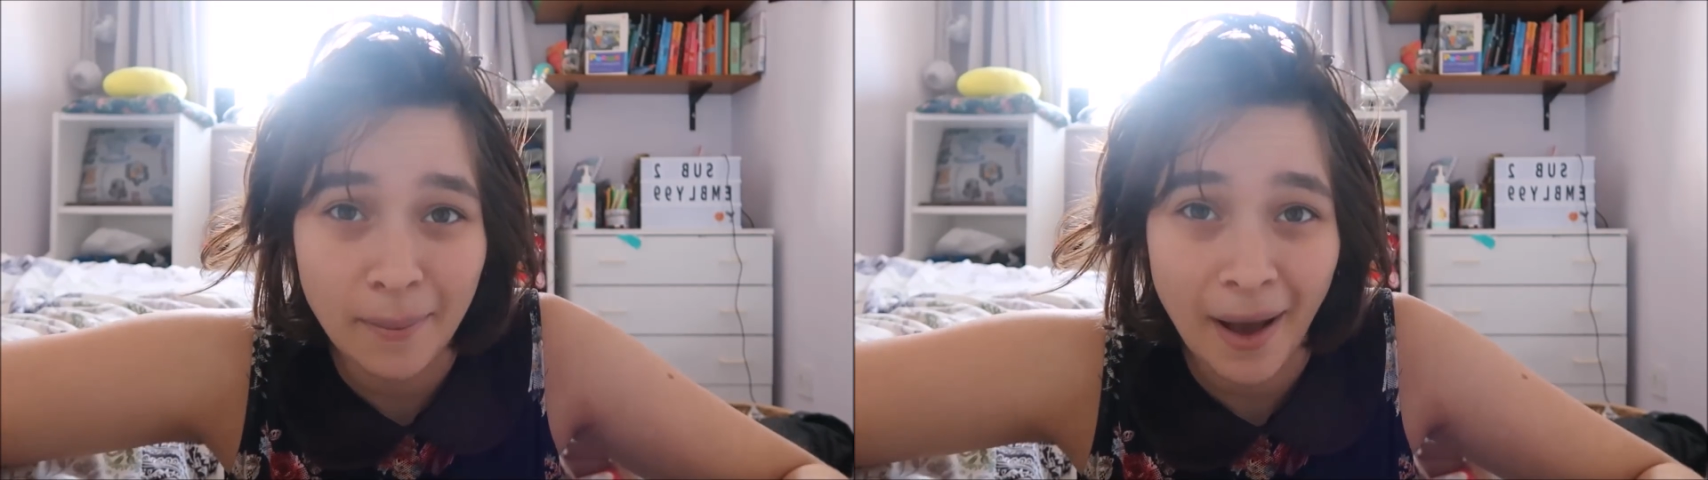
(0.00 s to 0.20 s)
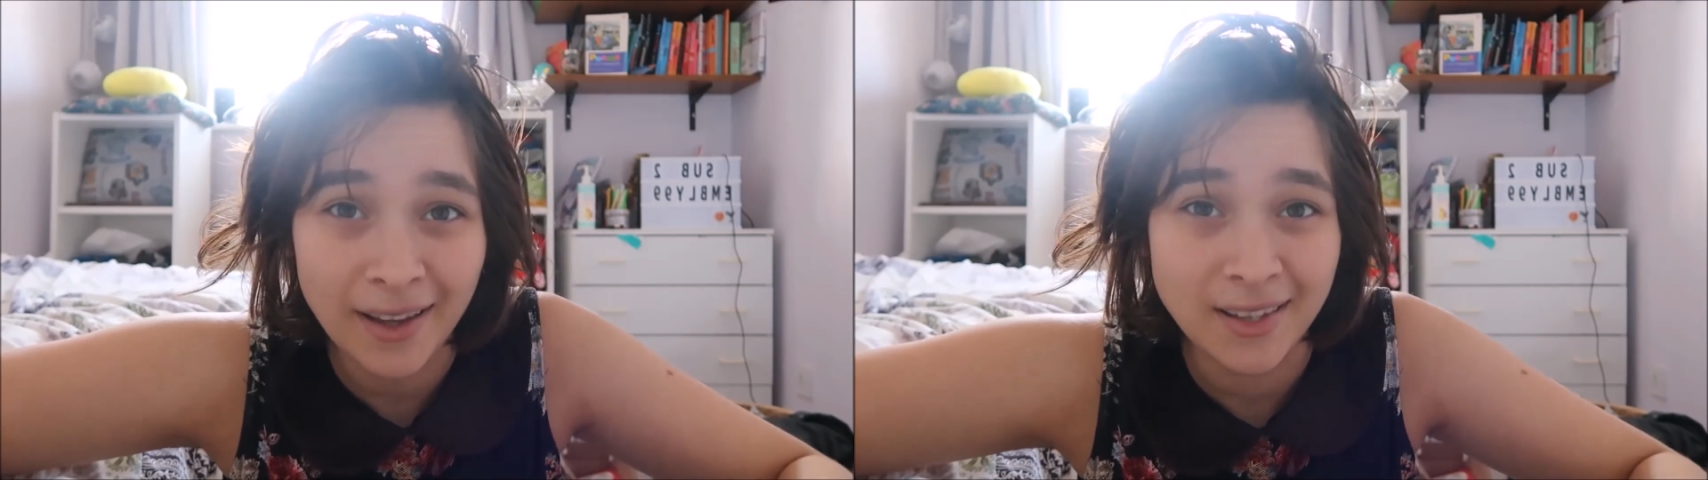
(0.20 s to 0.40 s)

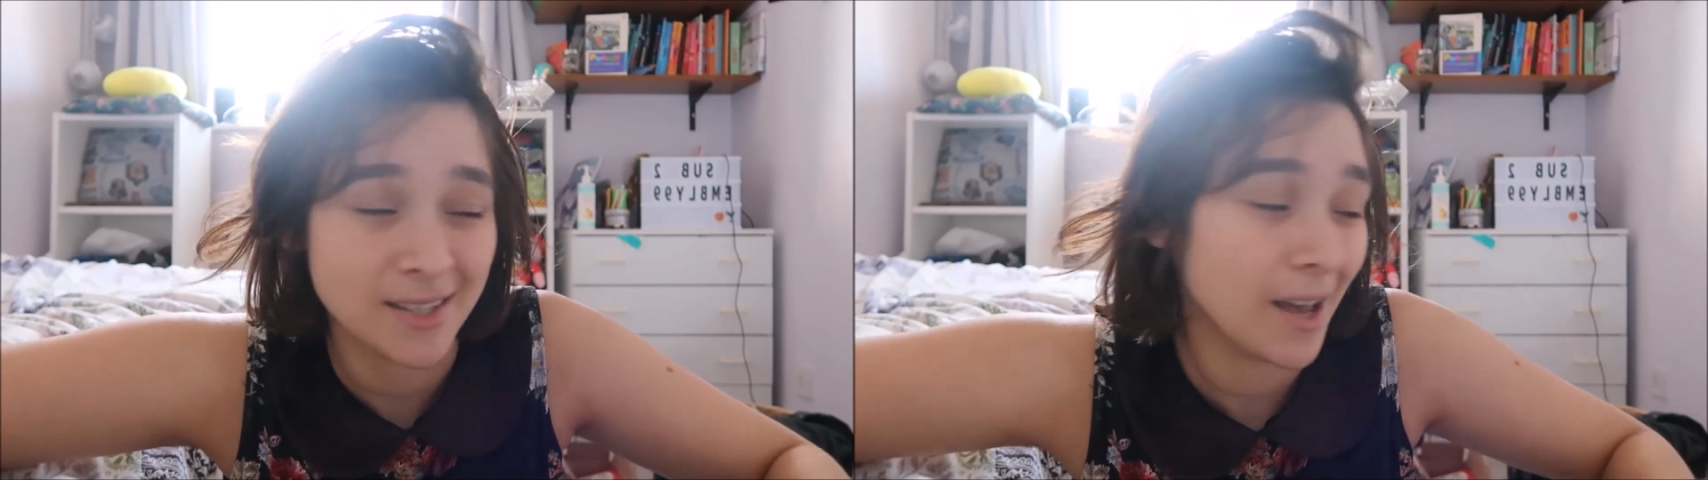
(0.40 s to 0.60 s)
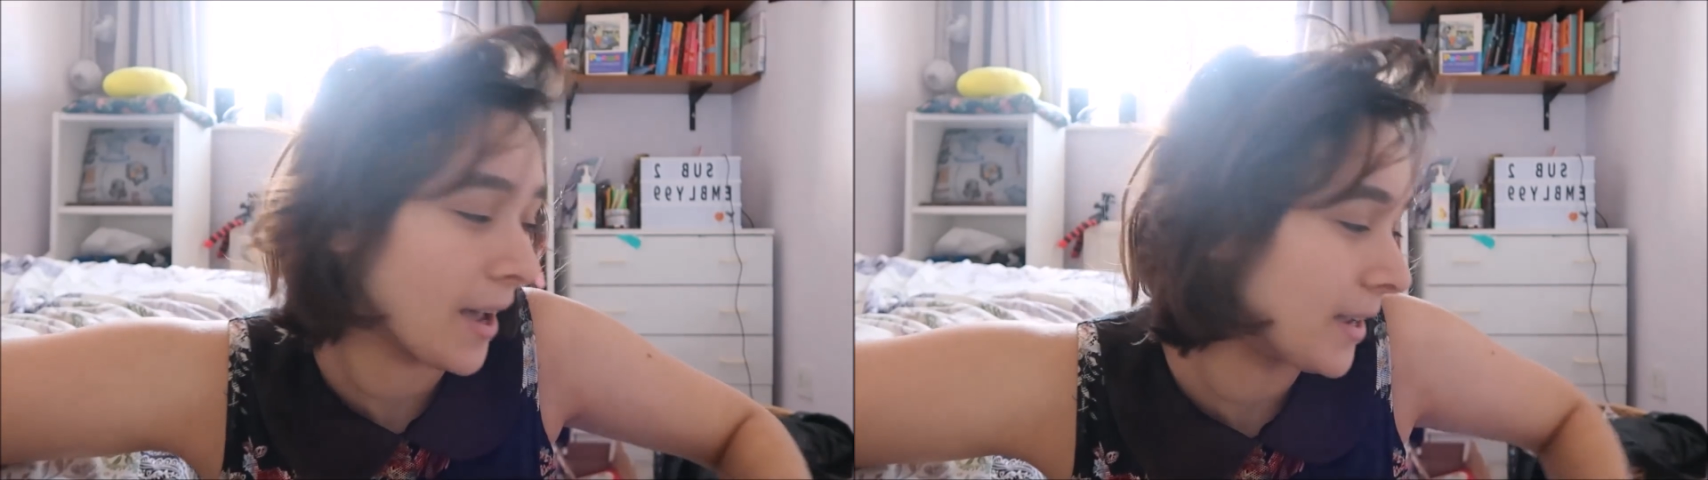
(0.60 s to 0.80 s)
her back
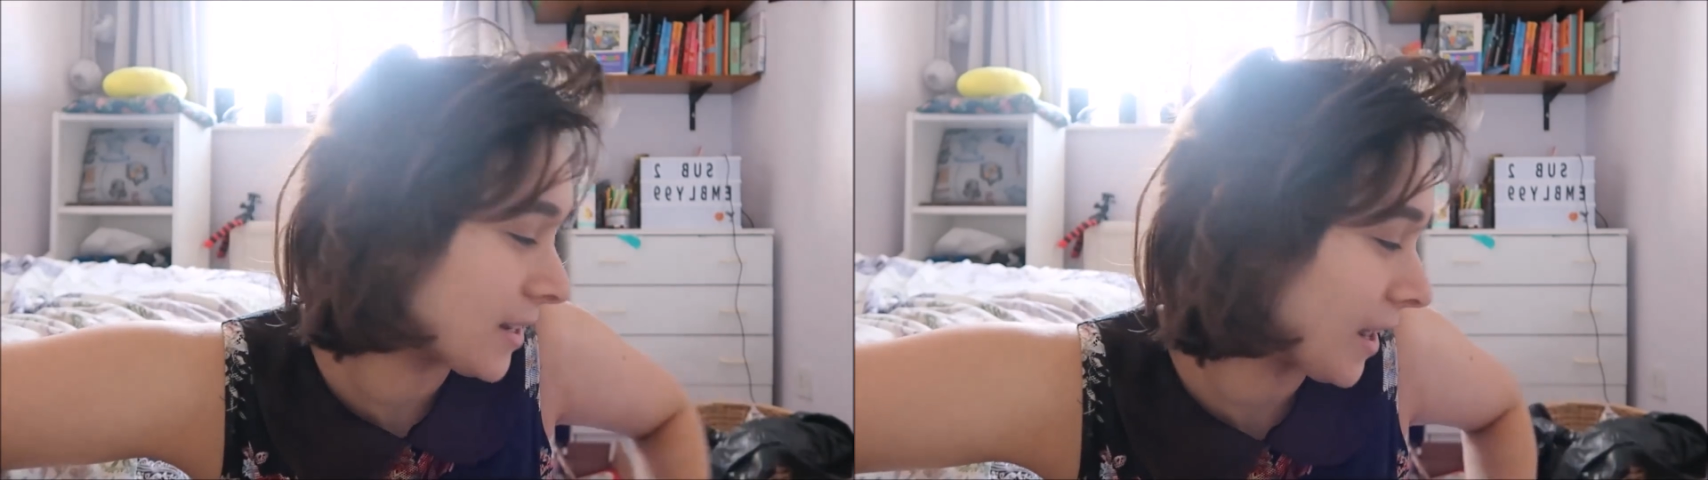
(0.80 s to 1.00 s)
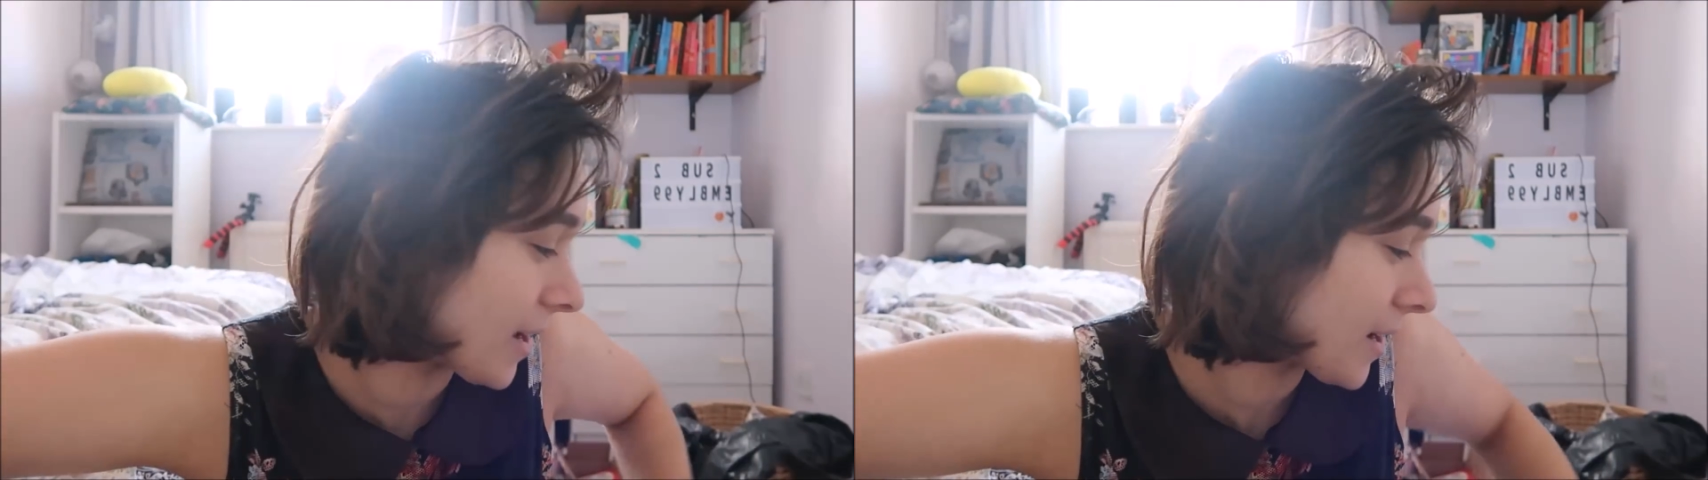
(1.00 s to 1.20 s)

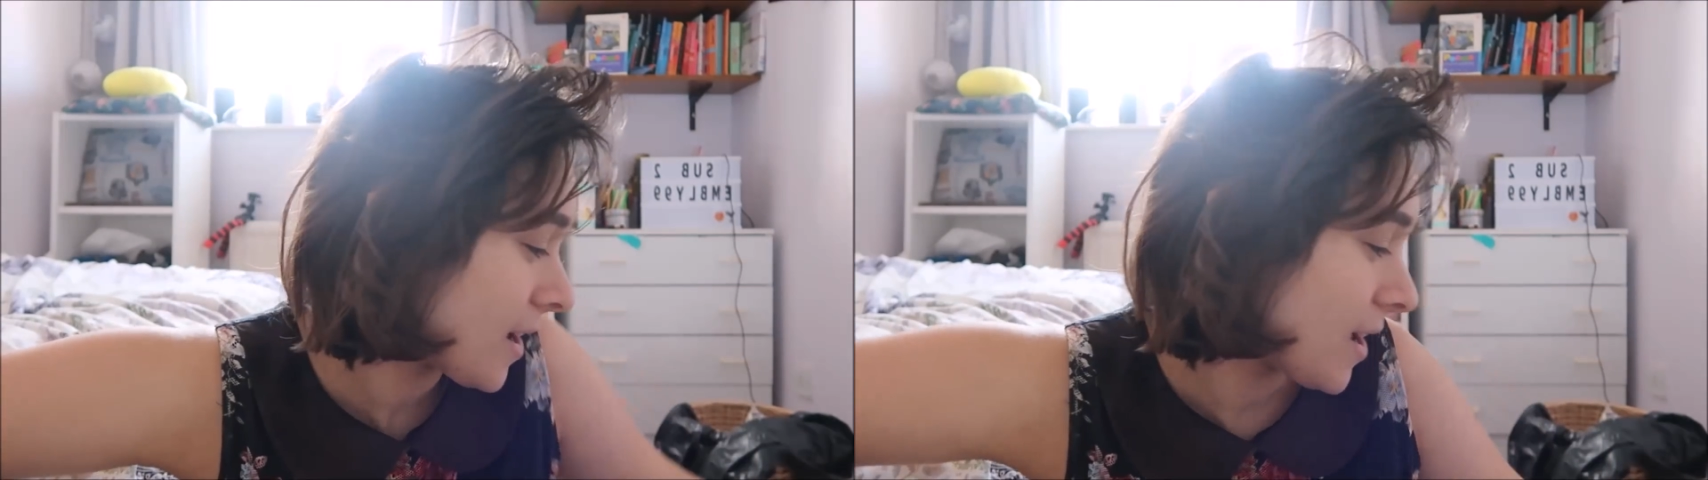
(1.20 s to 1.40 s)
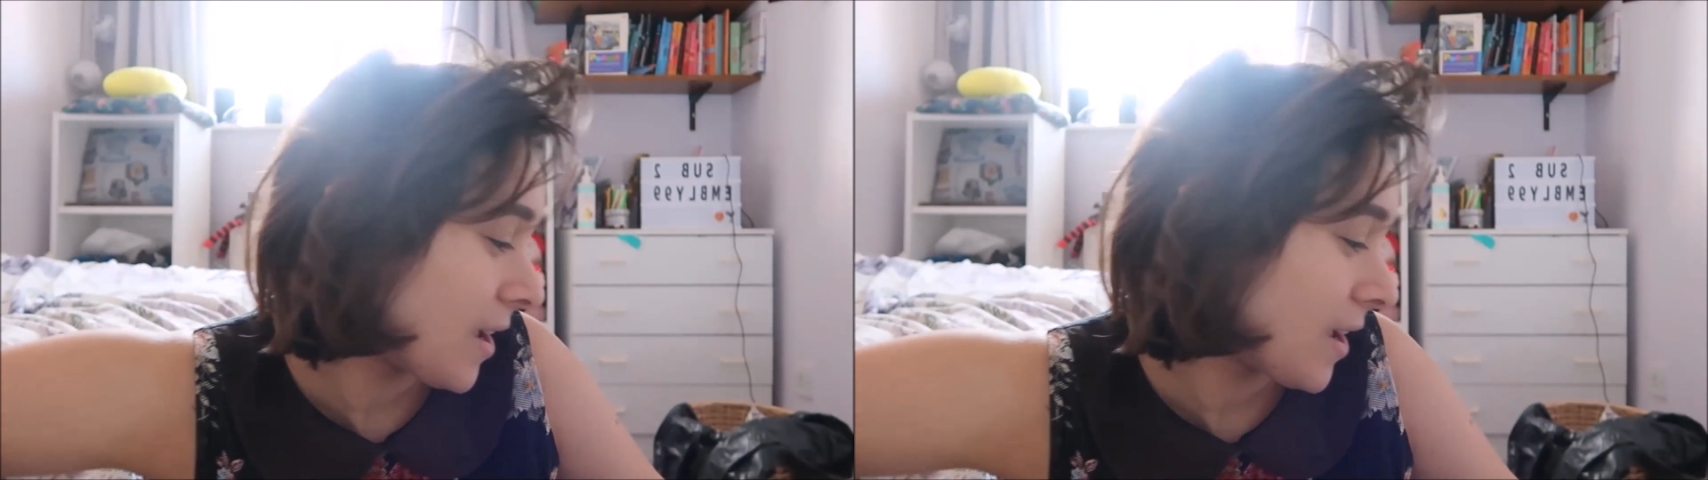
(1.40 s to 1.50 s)
inside. Like,